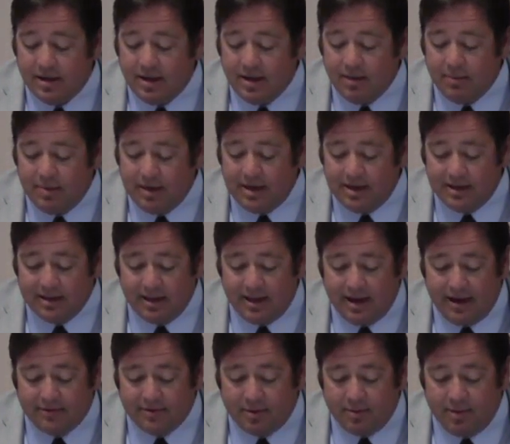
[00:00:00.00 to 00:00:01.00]
immediately
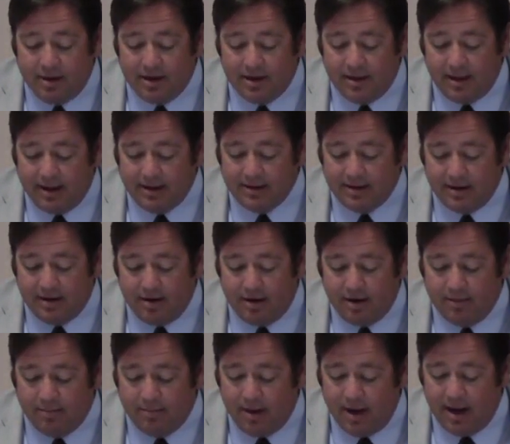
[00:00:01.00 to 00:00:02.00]
after being elected
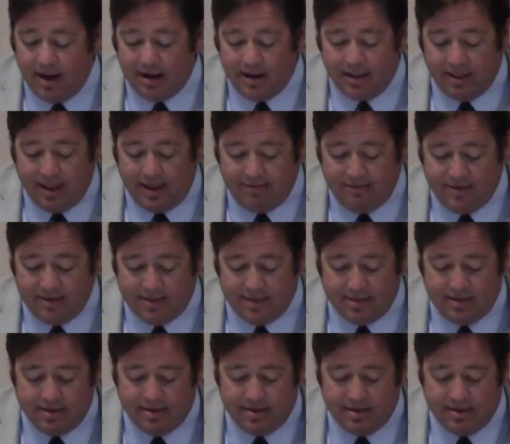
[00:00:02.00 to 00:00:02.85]
on May 11th.